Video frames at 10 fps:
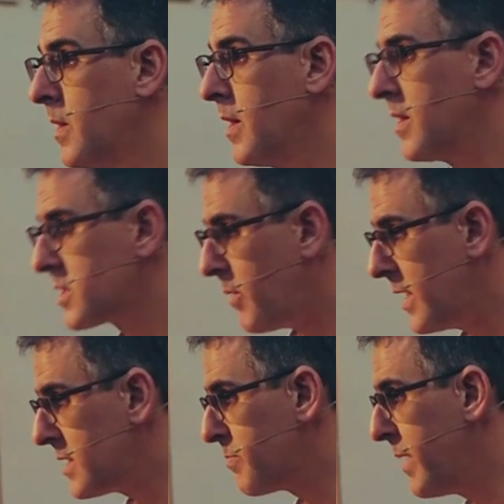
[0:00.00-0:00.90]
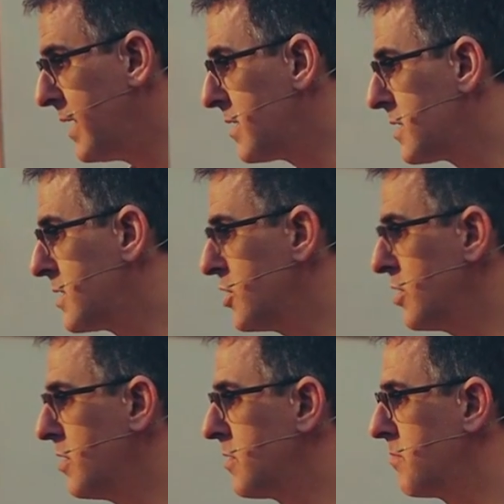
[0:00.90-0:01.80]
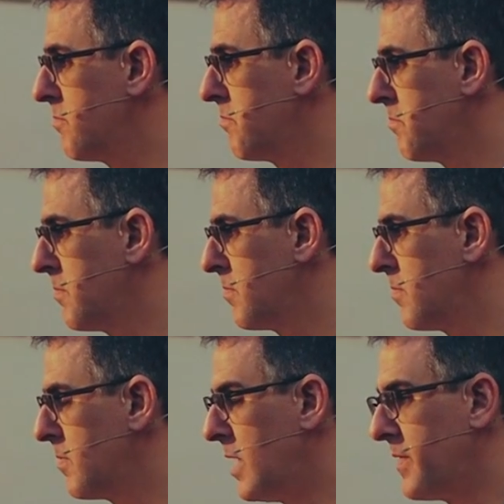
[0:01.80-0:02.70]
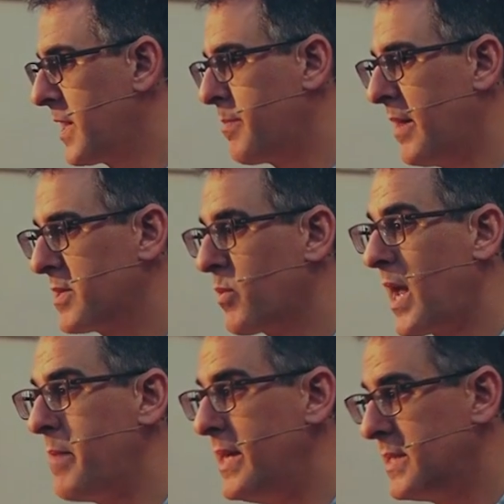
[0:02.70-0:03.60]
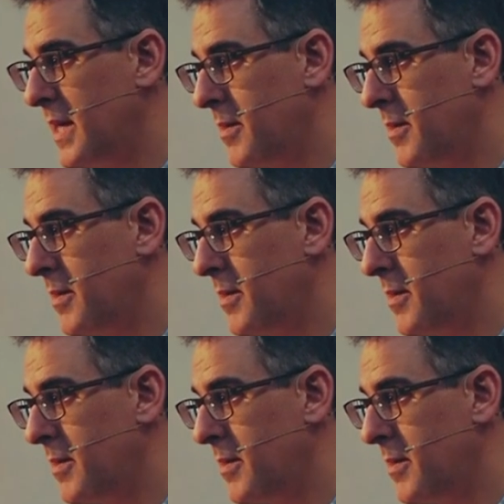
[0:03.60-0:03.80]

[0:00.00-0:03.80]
And so I just made the decision that I'll think about this when I'm 80.